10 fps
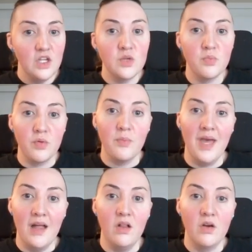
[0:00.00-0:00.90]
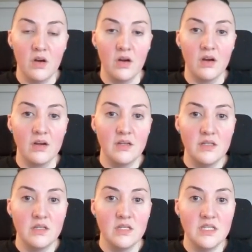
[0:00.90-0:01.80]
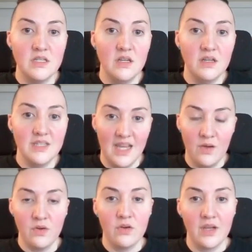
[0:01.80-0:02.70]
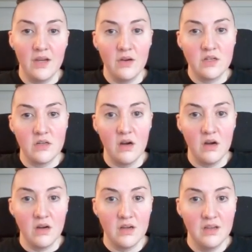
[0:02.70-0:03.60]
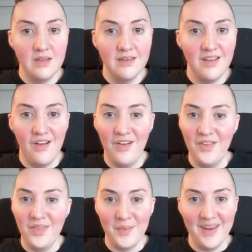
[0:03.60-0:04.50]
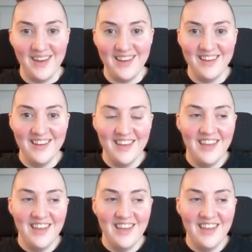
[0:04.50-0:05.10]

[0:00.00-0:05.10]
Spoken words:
to propel her down her character arc all the way.